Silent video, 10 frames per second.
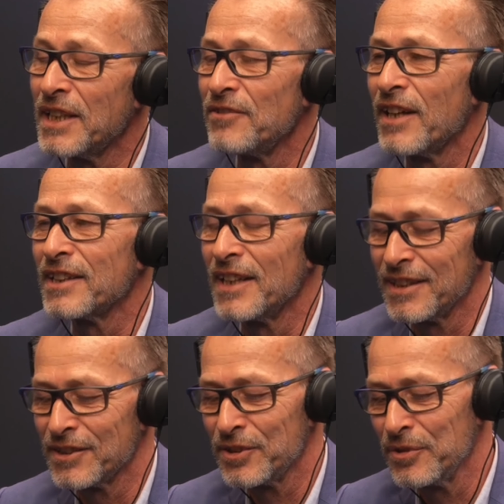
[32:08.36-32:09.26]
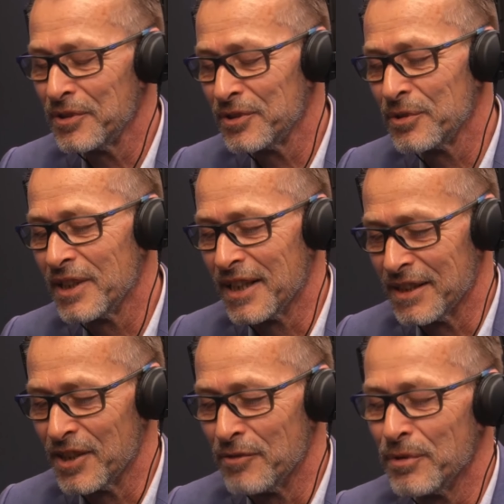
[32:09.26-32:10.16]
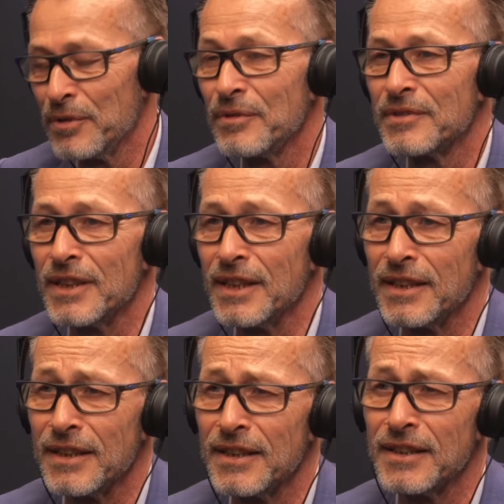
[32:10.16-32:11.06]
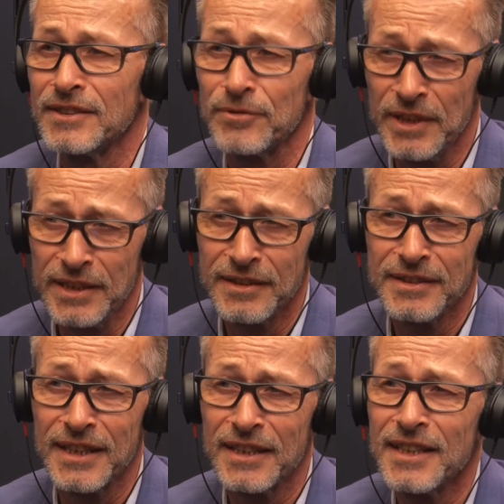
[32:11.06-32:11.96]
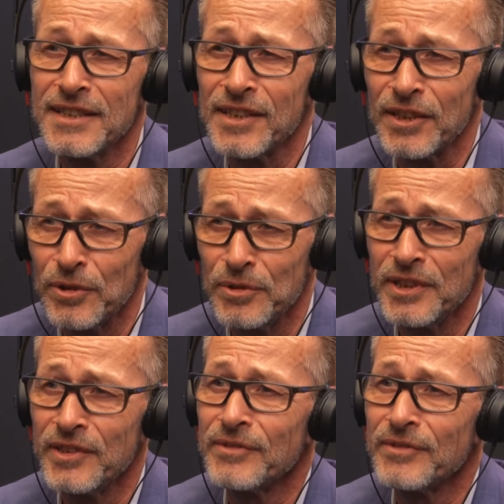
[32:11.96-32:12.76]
regulators took took their example. Uh, Sweden, Netherlands included.